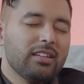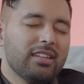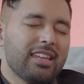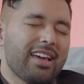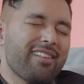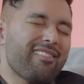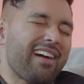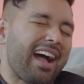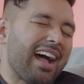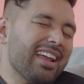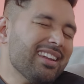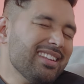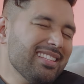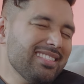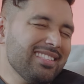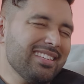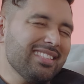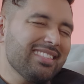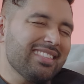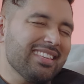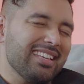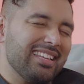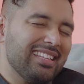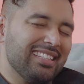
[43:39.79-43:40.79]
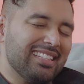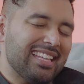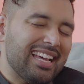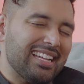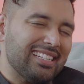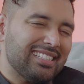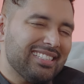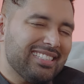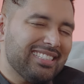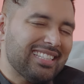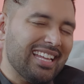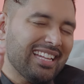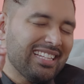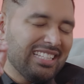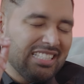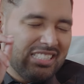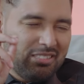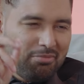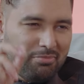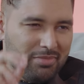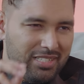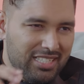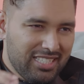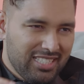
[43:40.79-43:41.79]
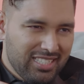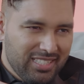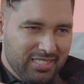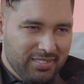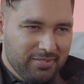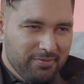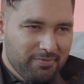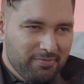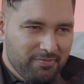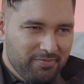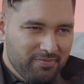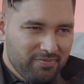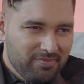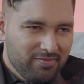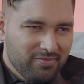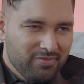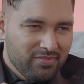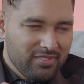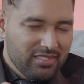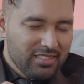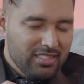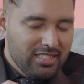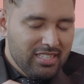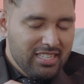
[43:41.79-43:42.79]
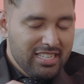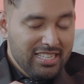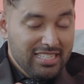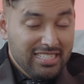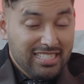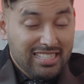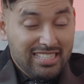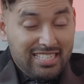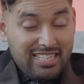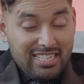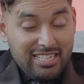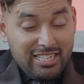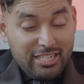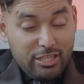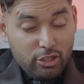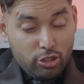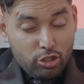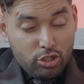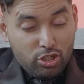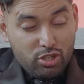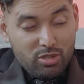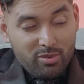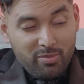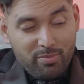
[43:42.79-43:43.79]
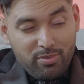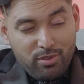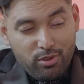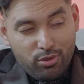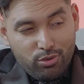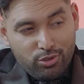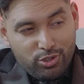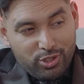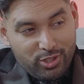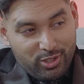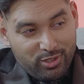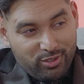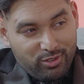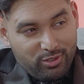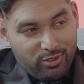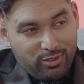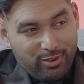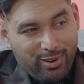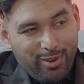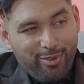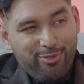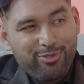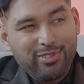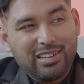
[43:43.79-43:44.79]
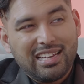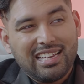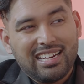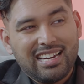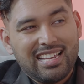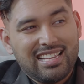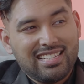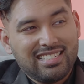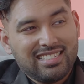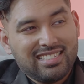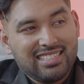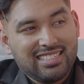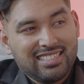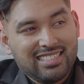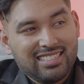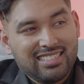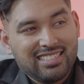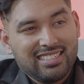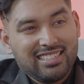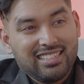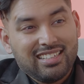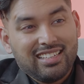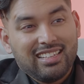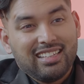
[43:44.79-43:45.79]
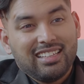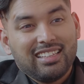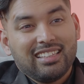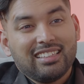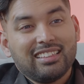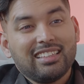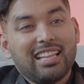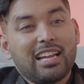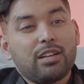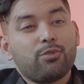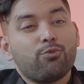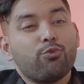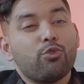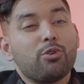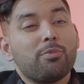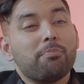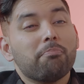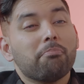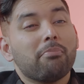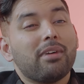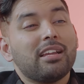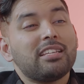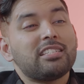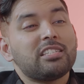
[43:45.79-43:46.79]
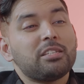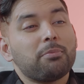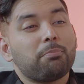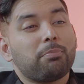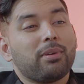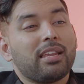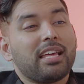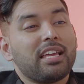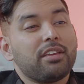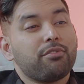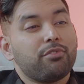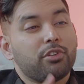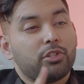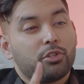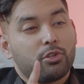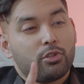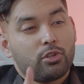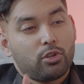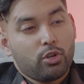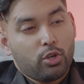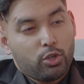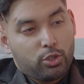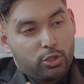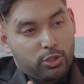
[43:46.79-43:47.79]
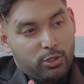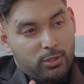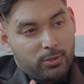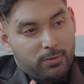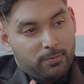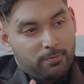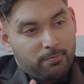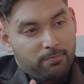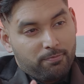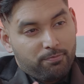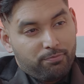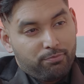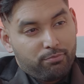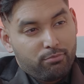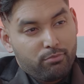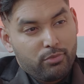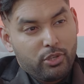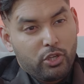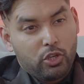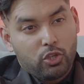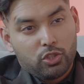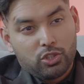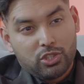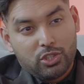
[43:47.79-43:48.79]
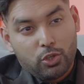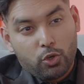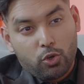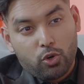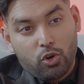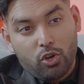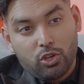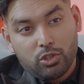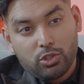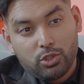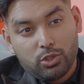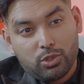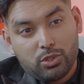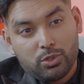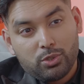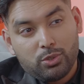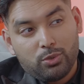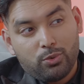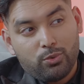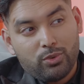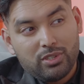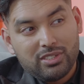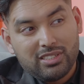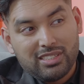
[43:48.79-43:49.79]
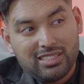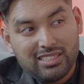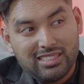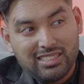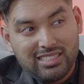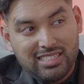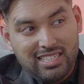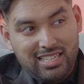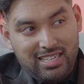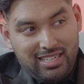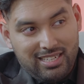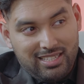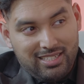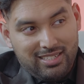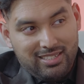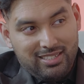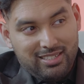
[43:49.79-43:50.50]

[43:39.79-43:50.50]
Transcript: Now, another thing that Satan missed is the distribution of grace that would multiply with cross. Because cross was the seed.